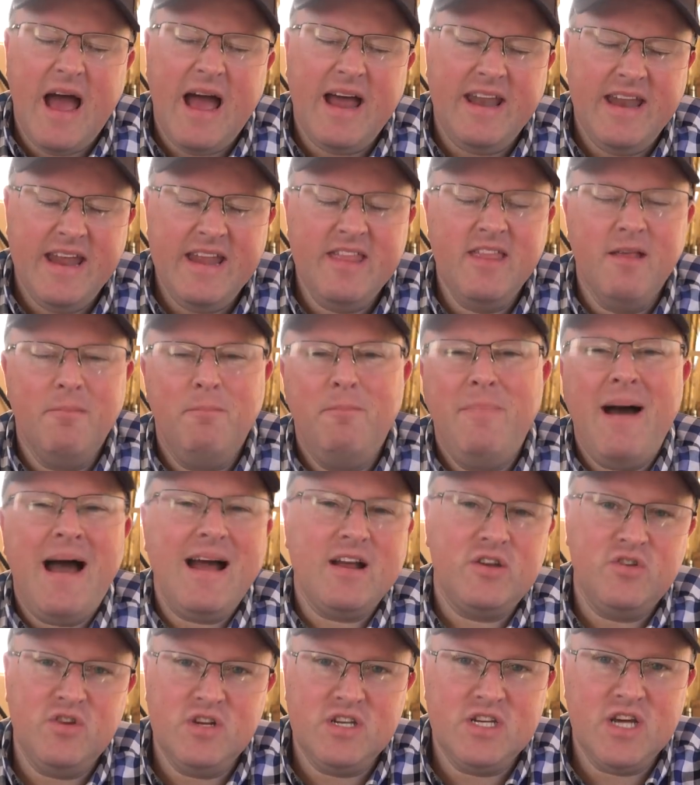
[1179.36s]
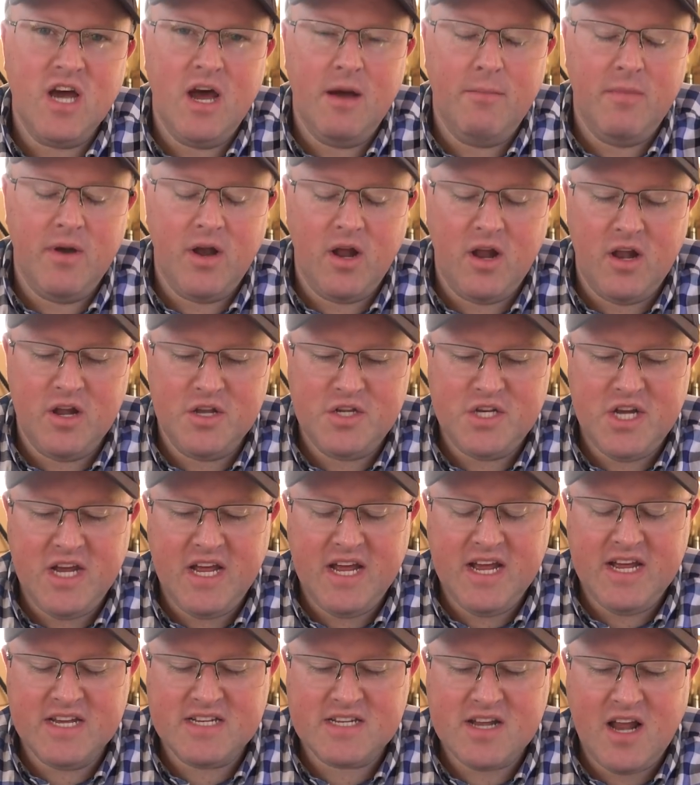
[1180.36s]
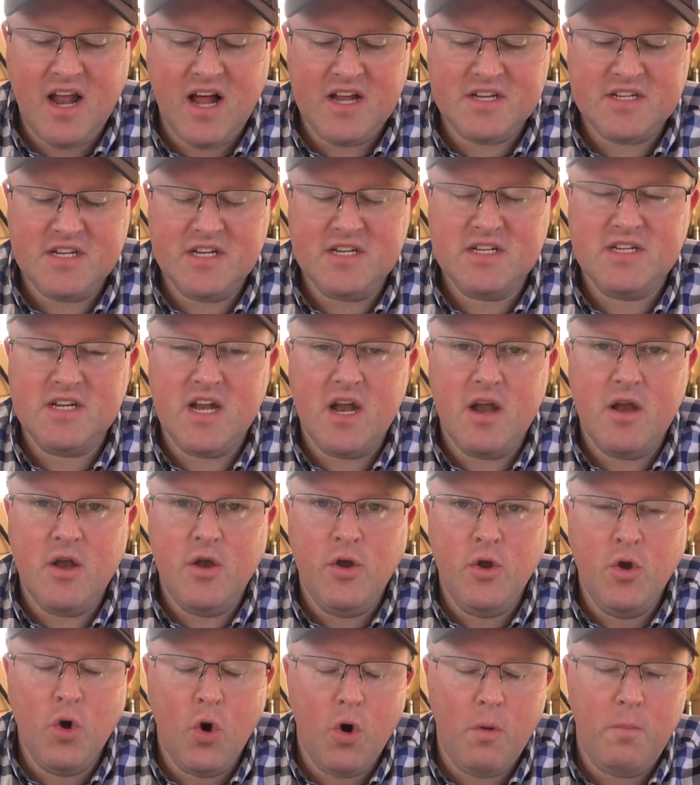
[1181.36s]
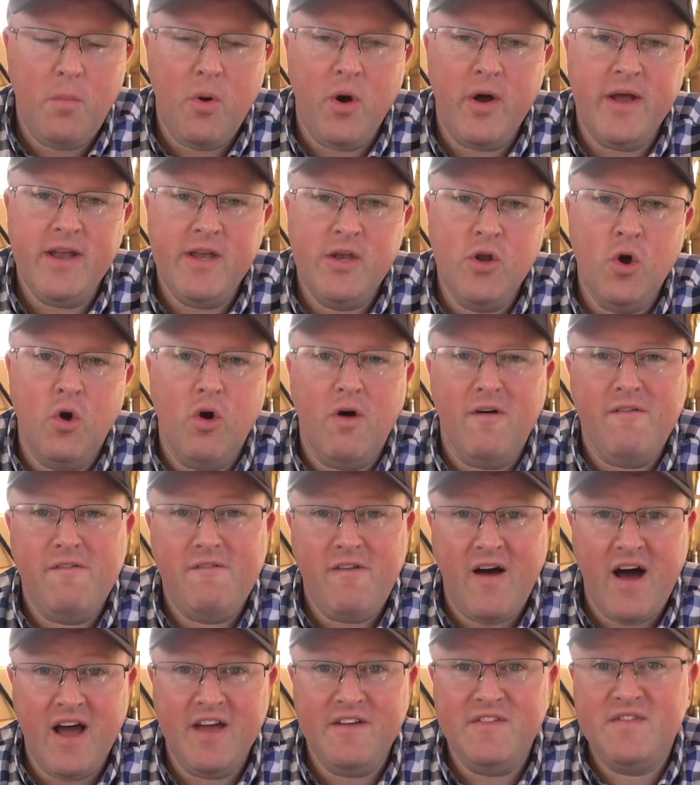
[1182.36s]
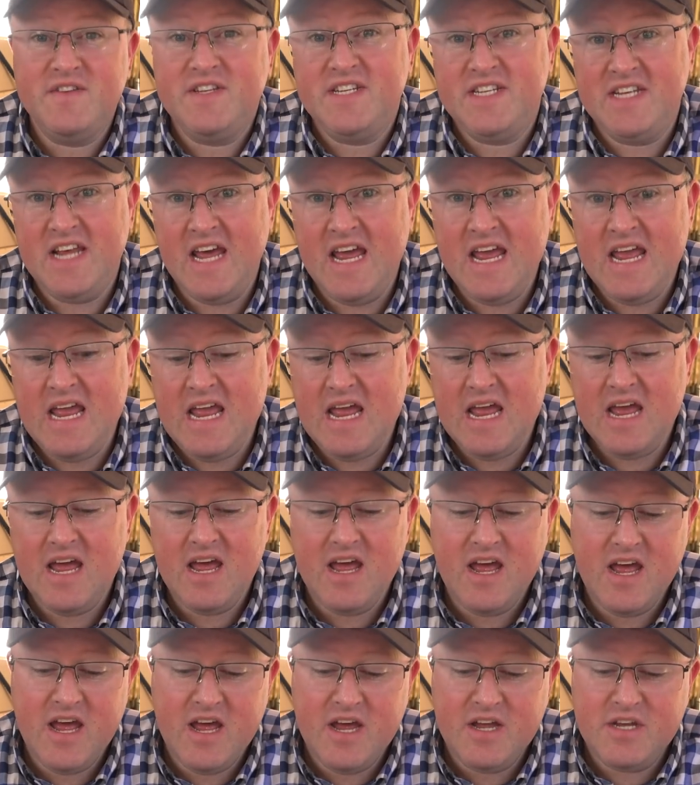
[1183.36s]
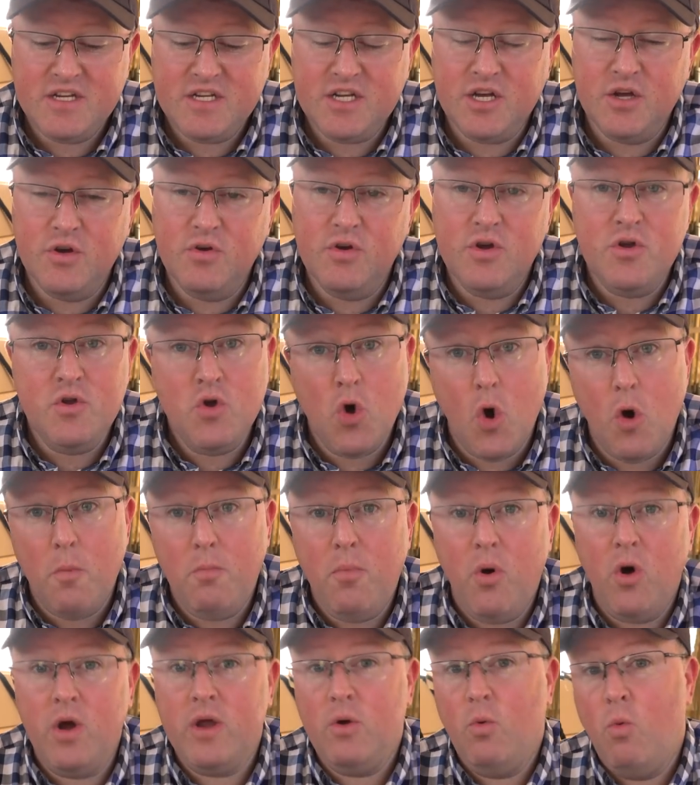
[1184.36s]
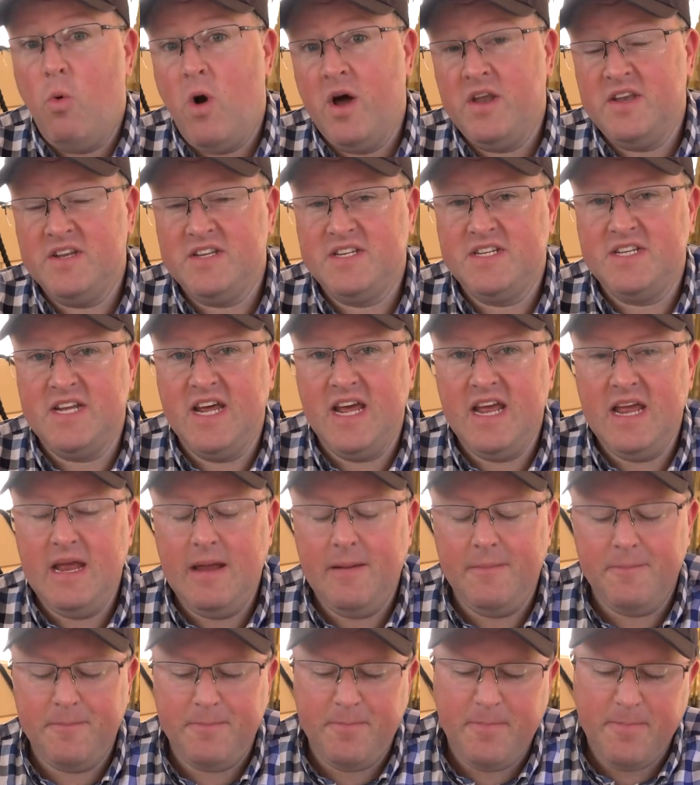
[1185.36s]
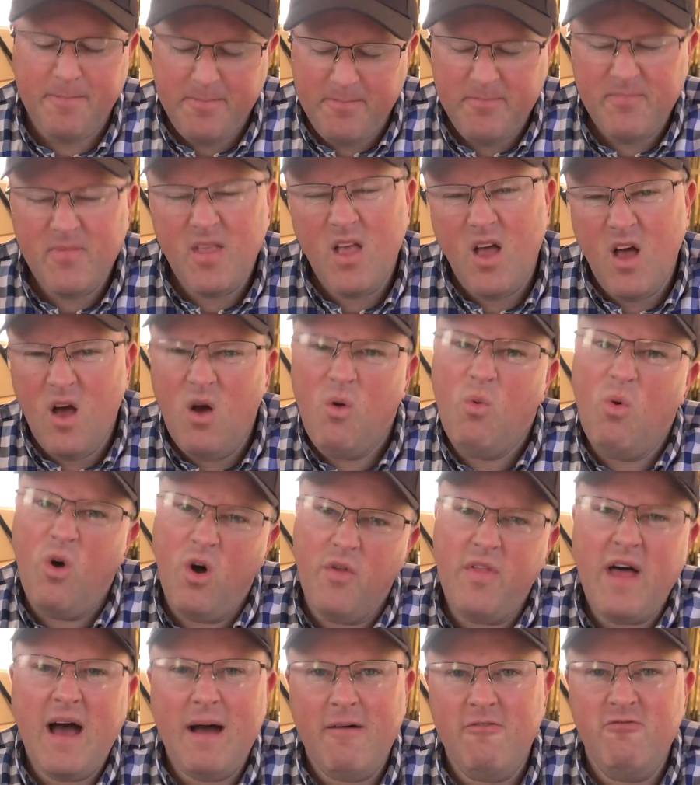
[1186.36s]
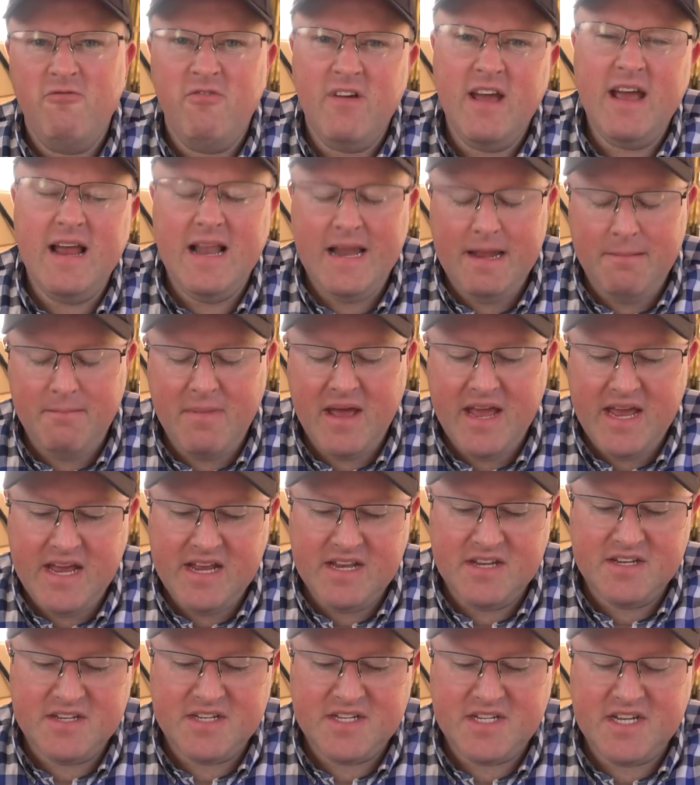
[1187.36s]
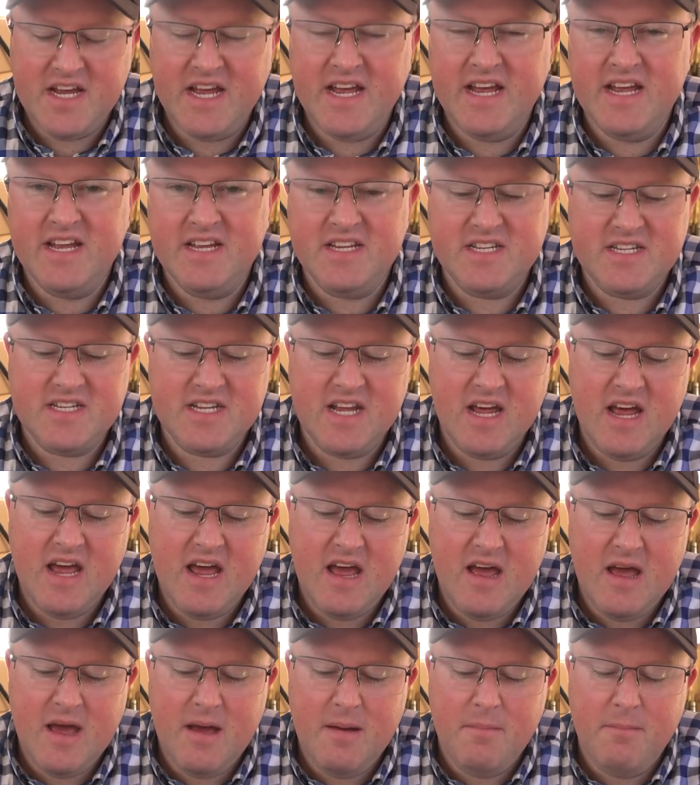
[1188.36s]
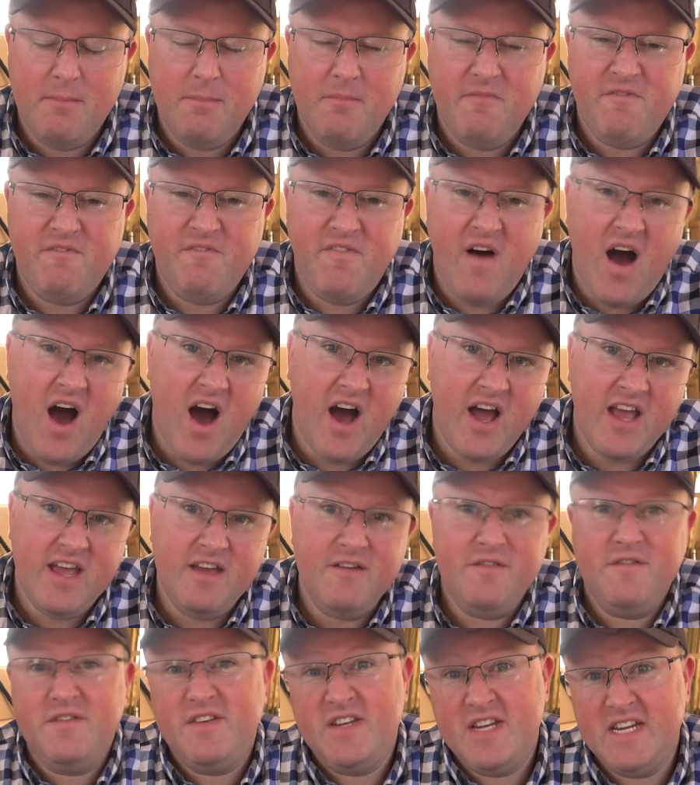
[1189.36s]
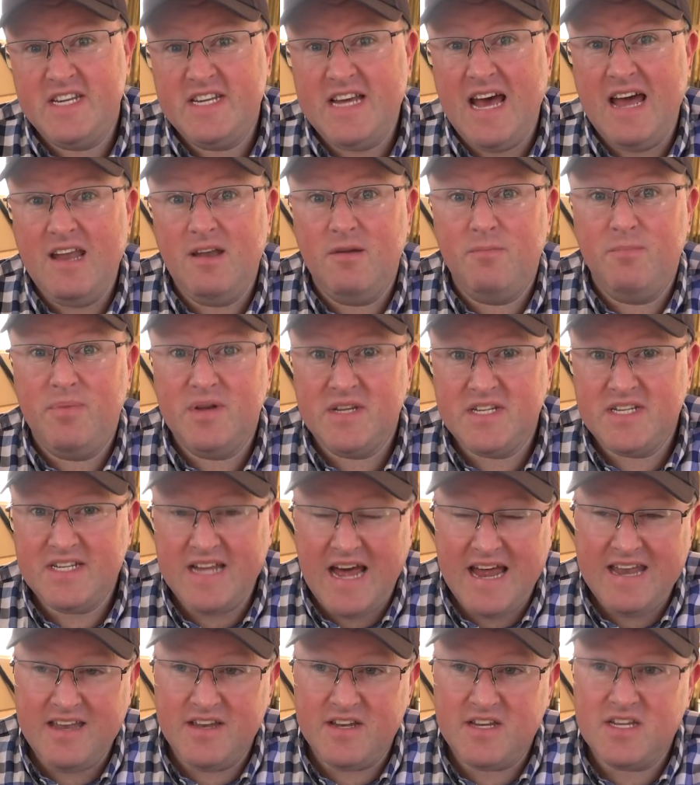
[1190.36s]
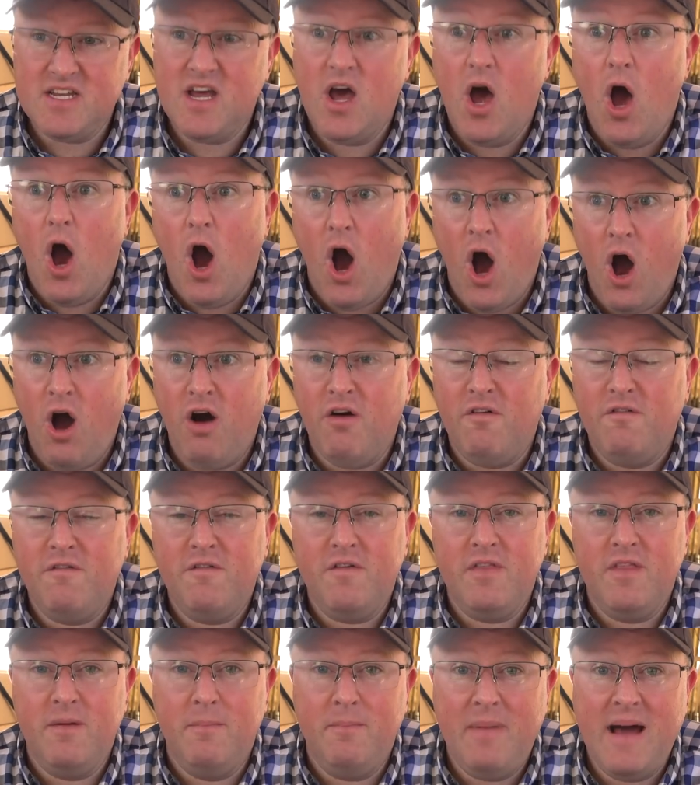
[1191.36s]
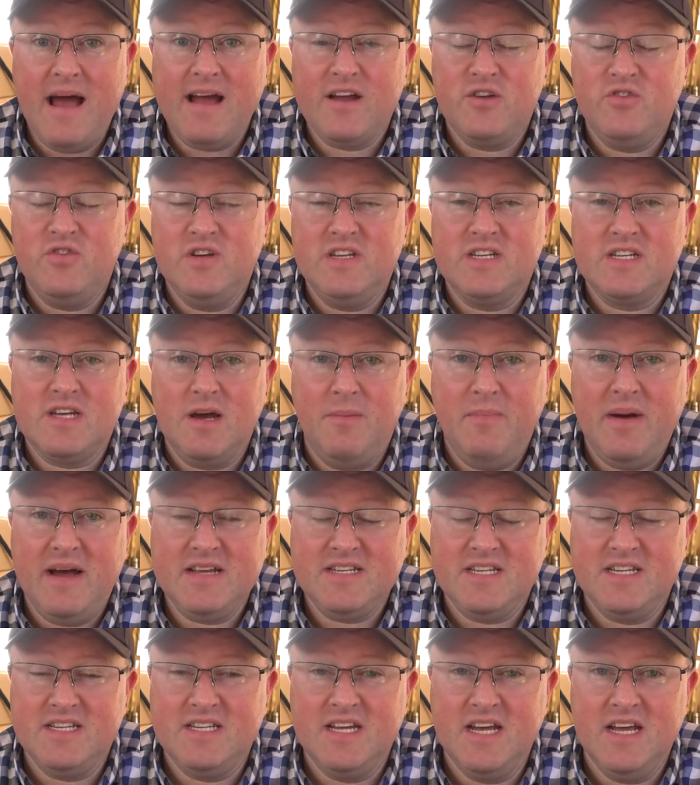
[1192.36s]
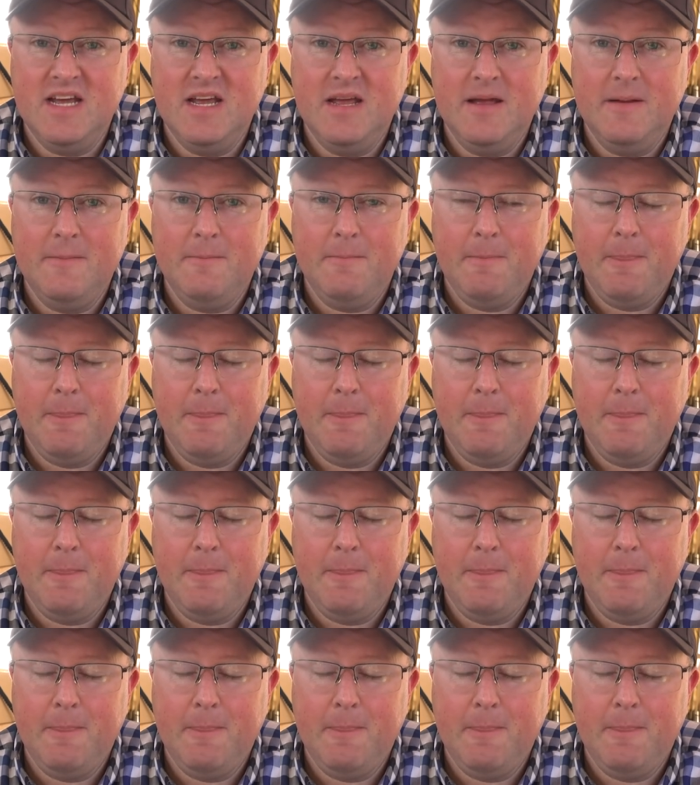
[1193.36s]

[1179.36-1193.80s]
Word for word: and in the battery terminology it's classed as 0.05C to 0.1C. What that really means is 5 to 10% of the battery's capacity.